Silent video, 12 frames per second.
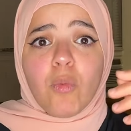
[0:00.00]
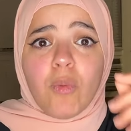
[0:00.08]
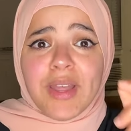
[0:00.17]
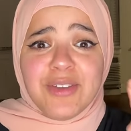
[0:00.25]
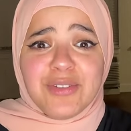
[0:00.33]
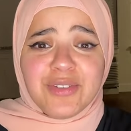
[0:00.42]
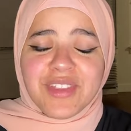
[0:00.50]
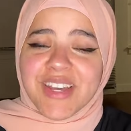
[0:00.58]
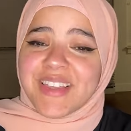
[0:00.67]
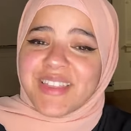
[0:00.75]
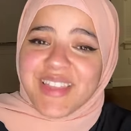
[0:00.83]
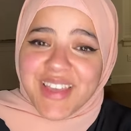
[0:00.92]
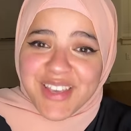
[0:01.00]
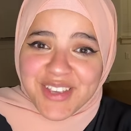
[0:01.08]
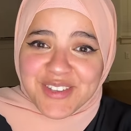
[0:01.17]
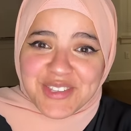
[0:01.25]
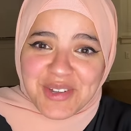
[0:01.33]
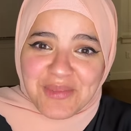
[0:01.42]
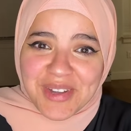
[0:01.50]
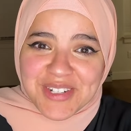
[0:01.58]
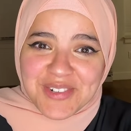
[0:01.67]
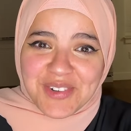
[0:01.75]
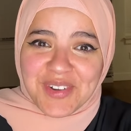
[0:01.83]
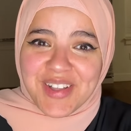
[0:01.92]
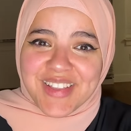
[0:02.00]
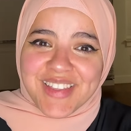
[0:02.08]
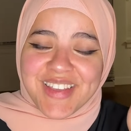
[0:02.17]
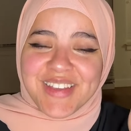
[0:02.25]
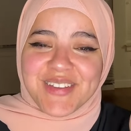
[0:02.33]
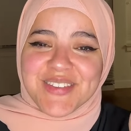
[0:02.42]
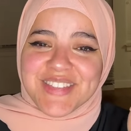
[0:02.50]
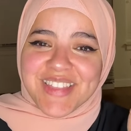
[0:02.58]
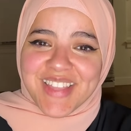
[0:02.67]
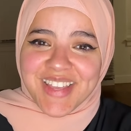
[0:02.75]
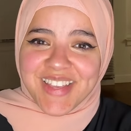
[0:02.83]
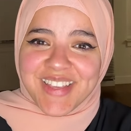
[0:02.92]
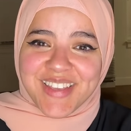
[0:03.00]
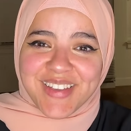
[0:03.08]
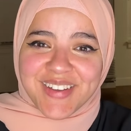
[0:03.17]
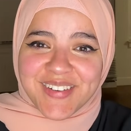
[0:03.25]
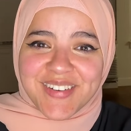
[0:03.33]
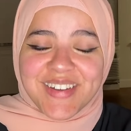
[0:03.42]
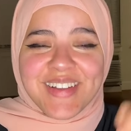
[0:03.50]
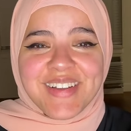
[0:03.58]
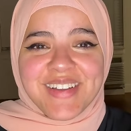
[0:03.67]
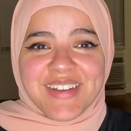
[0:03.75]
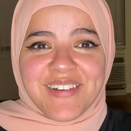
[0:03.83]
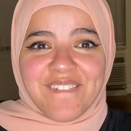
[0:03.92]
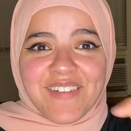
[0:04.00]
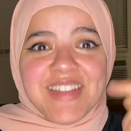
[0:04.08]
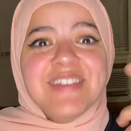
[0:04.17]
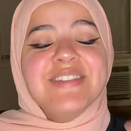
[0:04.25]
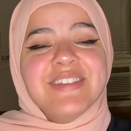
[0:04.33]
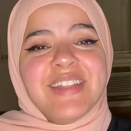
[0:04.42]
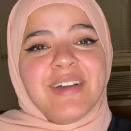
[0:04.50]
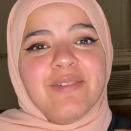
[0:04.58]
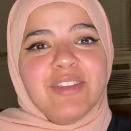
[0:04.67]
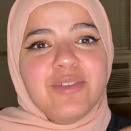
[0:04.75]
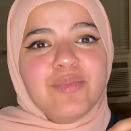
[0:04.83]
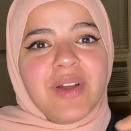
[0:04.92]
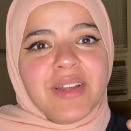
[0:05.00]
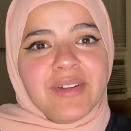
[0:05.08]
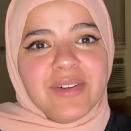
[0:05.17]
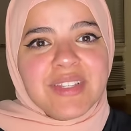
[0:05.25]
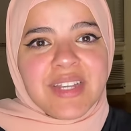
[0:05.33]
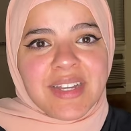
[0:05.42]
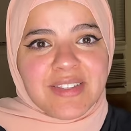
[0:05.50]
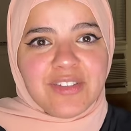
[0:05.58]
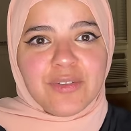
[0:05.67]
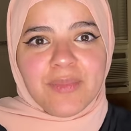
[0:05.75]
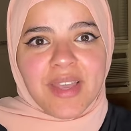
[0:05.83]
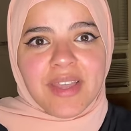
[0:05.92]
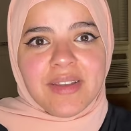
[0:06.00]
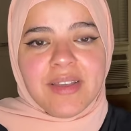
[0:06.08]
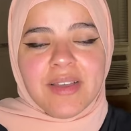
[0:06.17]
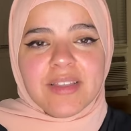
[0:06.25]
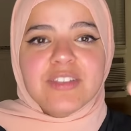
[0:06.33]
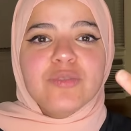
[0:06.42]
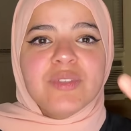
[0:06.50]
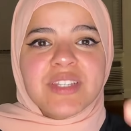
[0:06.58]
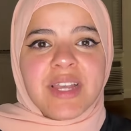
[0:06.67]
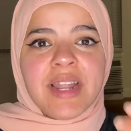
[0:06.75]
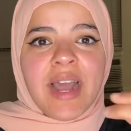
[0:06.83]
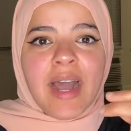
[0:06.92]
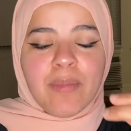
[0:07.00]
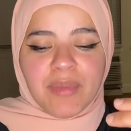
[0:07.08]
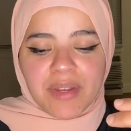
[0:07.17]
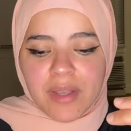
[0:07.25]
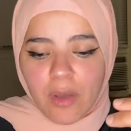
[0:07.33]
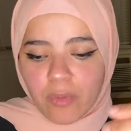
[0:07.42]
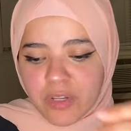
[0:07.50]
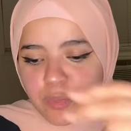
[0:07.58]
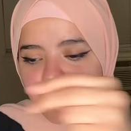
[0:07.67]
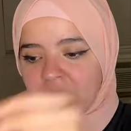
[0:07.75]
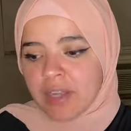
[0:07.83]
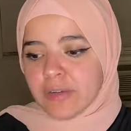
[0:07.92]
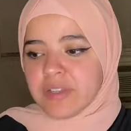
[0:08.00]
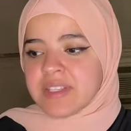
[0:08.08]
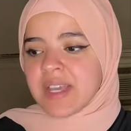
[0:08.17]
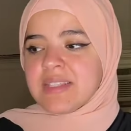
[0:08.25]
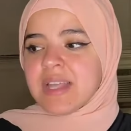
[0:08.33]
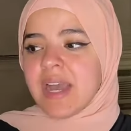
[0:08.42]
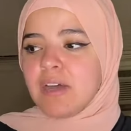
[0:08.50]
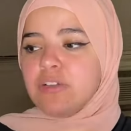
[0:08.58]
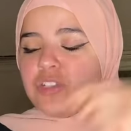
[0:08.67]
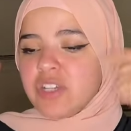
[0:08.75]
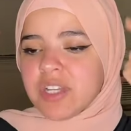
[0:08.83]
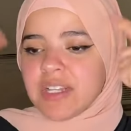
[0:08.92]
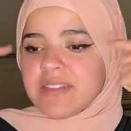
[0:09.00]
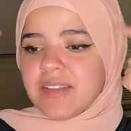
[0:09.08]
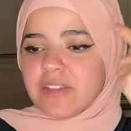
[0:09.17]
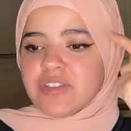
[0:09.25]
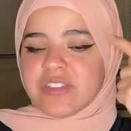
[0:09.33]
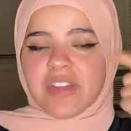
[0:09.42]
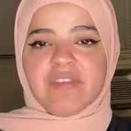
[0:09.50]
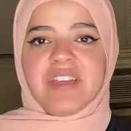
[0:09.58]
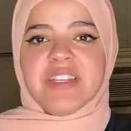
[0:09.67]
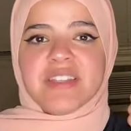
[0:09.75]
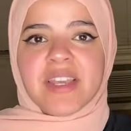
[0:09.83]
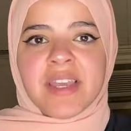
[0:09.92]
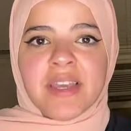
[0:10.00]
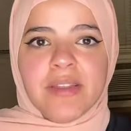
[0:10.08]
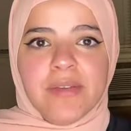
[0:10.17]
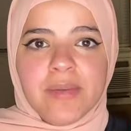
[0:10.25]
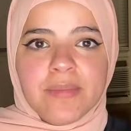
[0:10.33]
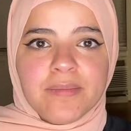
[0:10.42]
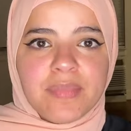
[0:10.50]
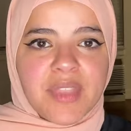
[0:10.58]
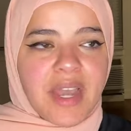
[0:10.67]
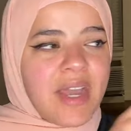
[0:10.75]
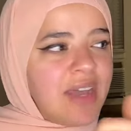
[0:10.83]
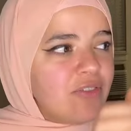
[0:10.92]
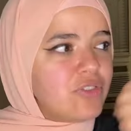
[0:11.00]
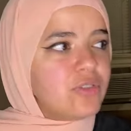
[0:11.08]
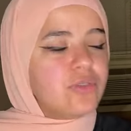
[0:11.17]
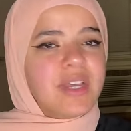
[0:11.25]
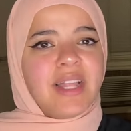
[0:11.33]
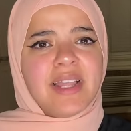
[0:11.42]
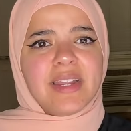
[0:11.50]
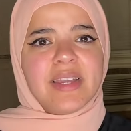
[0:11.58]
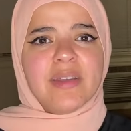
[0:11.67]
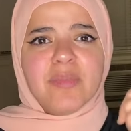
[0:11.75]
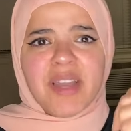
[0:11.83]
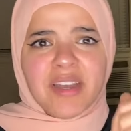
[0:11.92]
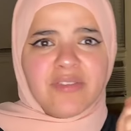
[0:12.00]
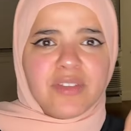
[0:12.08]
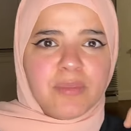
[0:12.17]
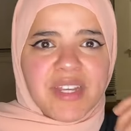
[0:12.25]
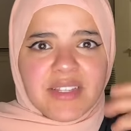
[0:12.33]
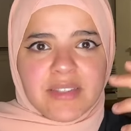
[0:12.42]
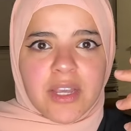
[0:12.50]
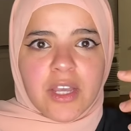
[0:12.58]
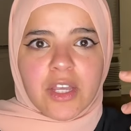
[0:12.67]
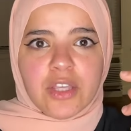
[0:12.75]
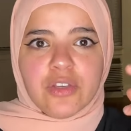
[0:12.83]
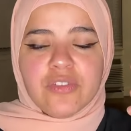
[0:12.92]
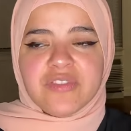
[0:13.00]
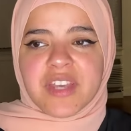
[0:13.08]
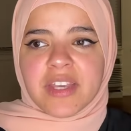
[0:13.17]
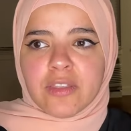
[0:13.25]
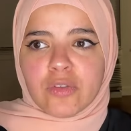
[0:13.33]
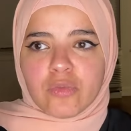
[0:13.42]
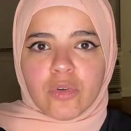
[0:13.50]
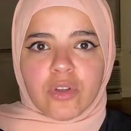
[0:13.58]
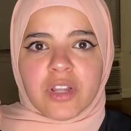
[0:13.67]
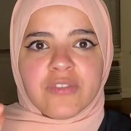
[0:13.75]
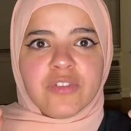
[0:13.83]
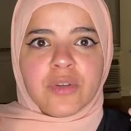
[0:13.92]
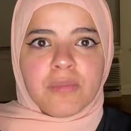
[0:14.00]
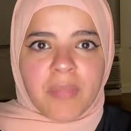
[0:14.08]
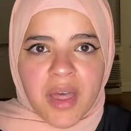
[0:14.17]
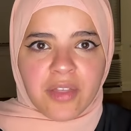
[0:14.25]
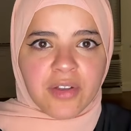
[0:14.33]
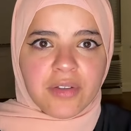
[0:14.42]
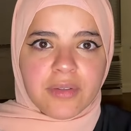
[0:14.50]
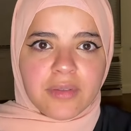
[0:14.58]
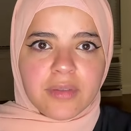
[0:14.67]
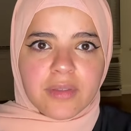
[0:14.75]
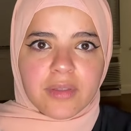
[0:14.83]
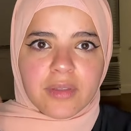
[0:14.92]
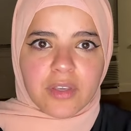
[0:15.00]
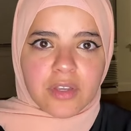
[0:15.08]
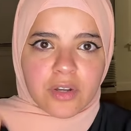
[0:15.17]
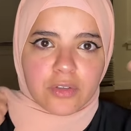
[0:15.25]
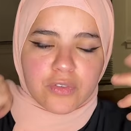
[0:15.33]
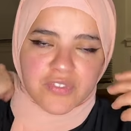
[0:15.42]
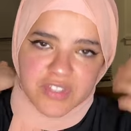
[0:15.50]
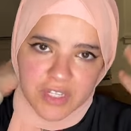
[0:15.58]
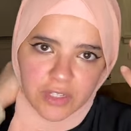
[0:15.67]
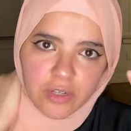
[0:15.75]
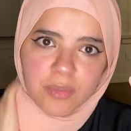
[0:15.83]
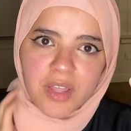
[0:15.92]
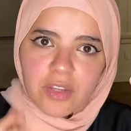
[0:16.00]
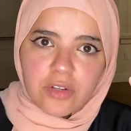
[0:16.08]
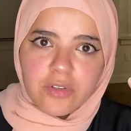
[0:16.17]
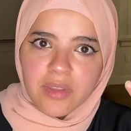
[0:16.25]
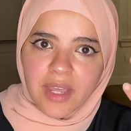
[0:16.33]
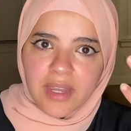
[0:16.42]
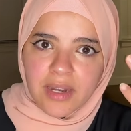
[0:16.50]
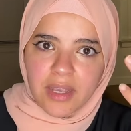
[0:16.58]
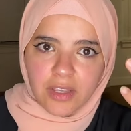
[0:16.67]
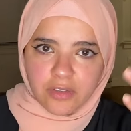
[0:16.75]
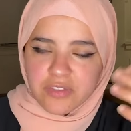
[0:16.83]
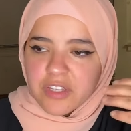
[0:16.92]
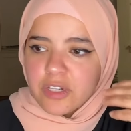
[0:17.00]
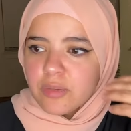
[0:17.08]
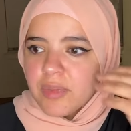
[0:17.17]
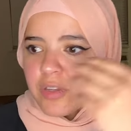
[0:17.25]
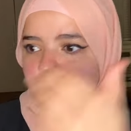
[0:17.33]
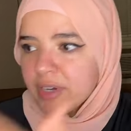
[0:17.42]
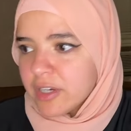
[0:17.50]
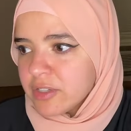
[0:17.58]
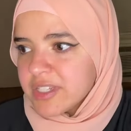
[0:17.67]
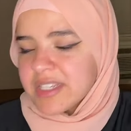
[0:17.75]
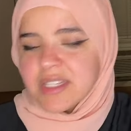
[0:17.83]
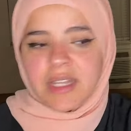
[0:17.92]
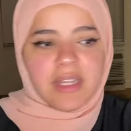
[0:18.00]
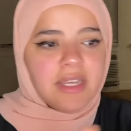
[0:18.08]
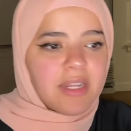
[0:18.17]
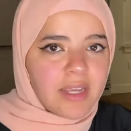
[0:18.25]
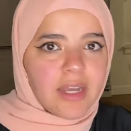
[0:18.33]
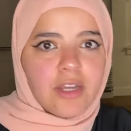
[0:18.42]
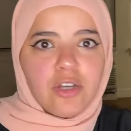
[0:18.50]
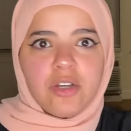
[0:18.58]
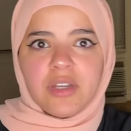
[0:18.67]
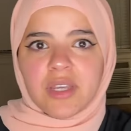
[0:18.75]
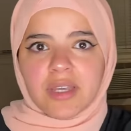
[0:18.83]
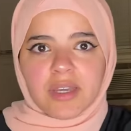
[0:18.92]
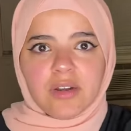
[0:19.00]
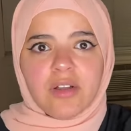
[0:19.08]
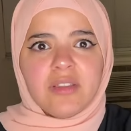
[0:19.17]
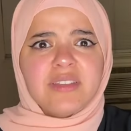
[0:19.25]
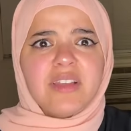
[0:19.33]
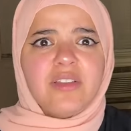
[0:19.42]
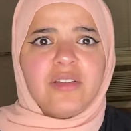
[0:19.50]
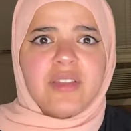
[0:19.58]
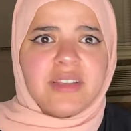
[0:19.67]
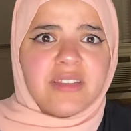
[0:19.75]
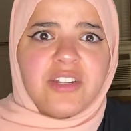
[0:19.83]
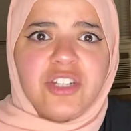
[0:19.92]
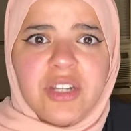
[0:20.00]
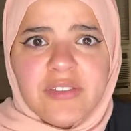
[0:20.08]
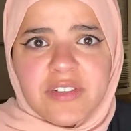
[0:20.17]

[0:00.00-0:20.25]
When you do that, thank you so much for all the gifts. Thank you. When you do that, when you prioritize your man, this is what's gonna happen. When you prioritize the house, you're gonna tell yourself he's a kid. I have to yell at him. I have to, because you've taken the role of your mother. You know, you've seen your mother do that. You've seen your mother prioritize cleaning and cooking and all these other things, and she